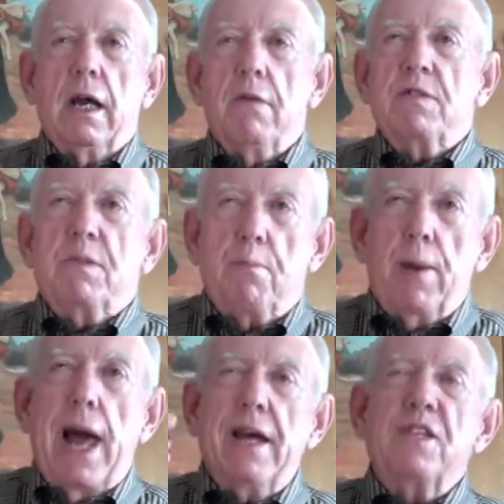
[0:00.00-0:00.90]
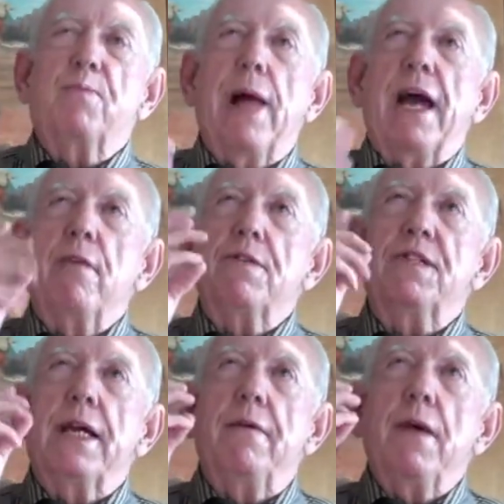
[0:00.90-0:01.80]
It was the blackest black. It was
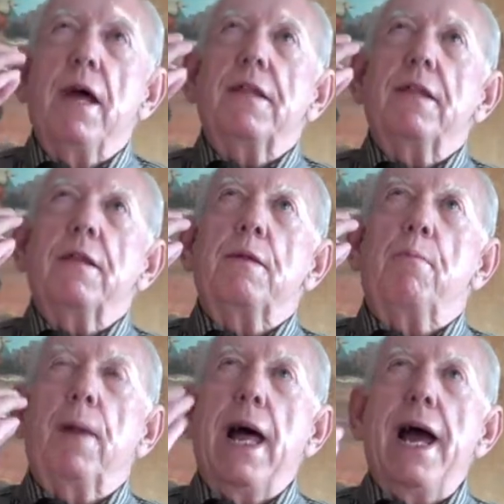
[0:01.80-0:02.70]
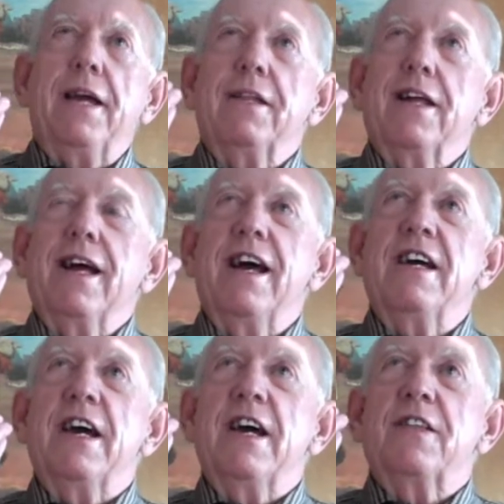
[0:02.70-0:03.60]
the black
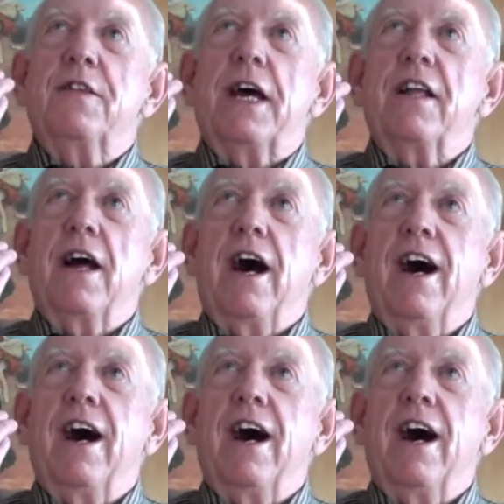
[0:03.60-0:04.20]
that